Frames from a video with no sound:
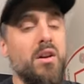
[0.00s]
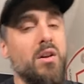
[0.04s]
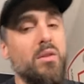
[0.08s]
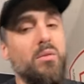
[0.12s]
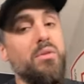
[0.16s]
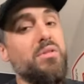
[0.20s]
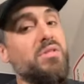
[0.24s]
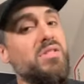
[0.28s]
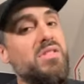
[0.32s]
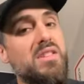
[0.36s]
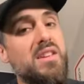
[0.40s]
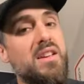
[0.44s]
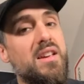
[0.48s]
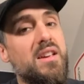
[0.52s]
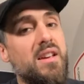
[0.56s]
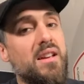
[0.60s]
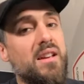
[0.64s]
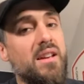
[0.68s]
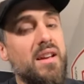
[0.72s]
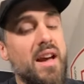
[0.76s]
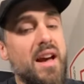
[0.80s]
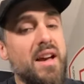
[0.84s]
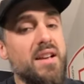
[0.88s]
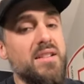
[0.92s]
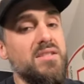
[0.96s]
We'll
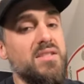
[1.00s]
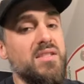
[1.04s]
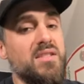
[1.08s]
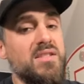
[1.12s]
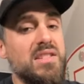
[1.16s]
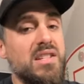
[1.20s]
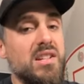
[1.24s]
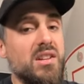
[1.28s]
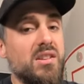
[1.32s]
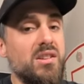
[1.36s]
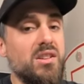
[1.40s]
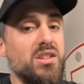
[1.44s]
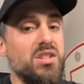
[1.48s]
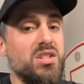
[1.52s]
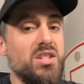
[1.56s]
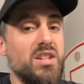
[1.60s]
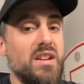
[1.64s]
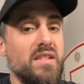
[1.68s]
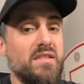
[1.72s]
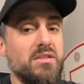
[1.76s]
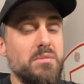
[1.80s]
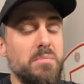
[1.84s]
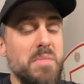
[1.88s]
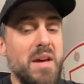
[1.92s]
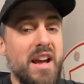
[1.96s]
see as the series
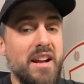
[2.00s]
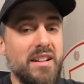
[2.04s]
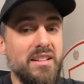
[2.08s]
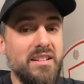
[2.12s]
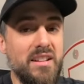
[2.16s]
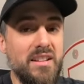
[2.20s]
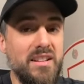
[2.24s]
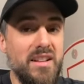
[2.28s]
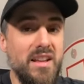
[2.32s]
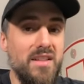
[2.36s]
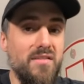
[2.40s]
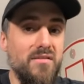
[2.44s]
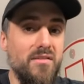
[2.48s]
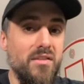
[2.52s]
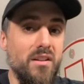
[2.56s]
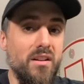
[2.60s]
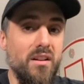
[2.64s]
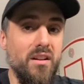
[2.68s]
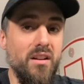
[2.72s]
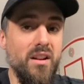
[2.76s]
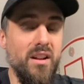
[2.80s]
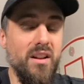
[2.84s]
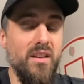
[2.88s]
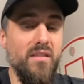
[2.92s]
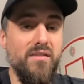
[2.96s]
shifts back to
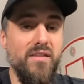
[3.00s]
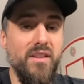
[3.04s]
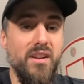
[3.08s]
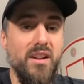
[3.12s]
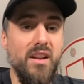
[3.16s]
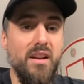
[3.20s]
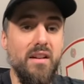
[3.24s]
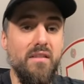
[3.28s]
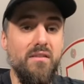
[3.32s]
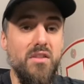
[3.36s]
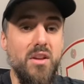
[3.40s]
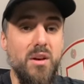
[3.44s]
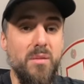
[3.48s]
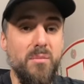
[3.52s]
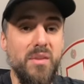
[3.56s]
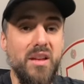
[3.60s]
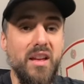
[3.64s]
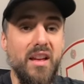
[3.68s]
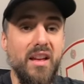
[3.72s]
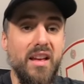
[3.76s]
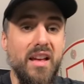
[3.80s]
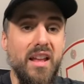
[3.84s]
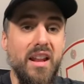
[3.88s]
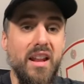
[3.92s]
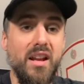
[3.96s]
Denver if any of them
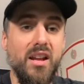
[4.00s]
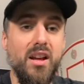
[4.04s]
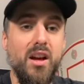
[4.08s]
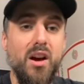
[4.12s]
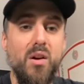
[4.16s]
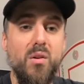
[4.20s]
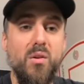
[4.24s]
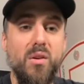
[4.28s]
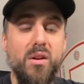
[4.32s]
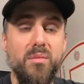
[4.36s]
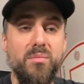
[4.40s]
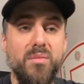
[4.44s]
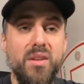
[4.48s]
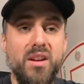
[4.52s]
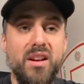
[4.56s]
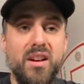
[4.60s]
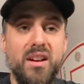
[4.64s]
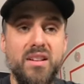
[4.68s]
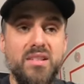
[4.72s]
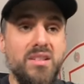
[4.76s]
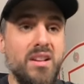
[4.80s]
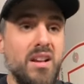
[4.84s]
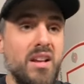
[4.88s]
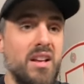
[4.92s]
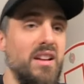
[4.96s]
can get it going,
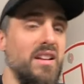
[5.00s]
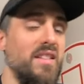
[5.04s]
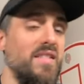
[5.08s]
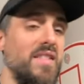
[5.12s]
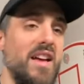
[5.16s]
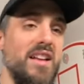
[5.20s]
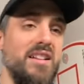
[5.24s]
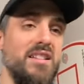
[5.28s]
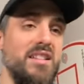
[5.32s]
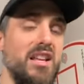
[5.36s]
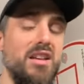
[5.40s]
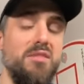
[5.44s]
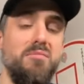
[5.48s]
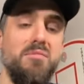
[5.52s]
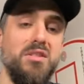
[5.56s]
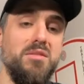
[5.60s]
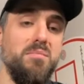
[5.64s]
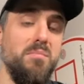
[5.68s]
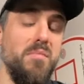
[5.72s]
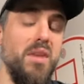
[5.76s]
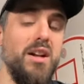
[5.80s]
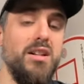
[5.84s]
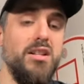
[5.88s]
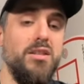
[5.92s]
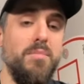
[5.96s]
because that team is
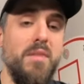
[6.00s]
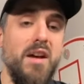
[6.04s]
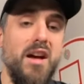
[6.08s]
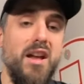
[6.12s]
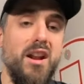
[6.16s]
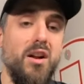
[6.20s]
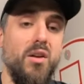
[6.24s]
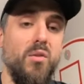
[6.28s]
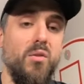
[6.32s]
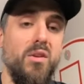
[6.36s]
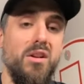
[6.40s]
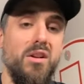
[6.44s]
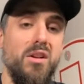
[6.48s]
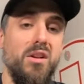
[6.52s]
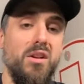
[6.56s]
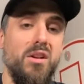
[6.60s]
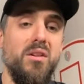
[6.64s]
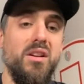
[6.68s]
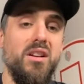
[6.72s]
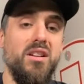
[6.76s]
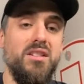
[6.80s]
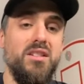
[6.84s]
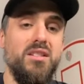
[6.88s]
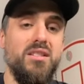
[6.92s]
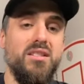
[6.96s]
much better when
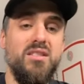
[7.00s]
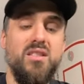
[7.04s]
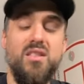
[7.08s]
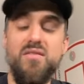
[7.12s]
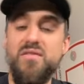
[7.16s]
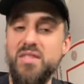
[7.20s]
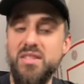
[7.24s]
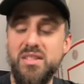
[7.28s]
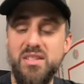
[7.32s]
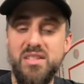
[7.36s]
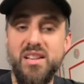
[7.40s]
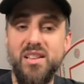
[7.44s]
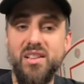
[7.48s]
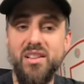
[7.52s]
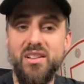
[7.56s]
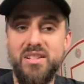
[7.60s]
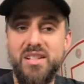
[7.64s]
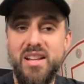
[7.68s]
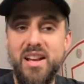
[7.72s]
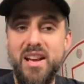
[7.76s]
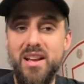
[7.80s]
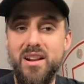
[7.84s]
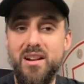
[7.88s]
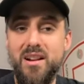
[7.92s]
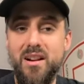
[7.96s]
Jokic is the
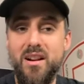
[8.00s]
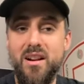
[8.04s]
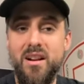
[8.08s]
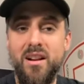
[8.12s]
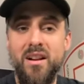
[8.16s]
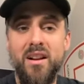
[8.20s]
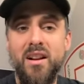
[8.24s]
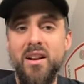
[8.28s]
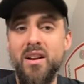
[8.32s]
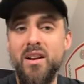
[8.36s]
facilitator,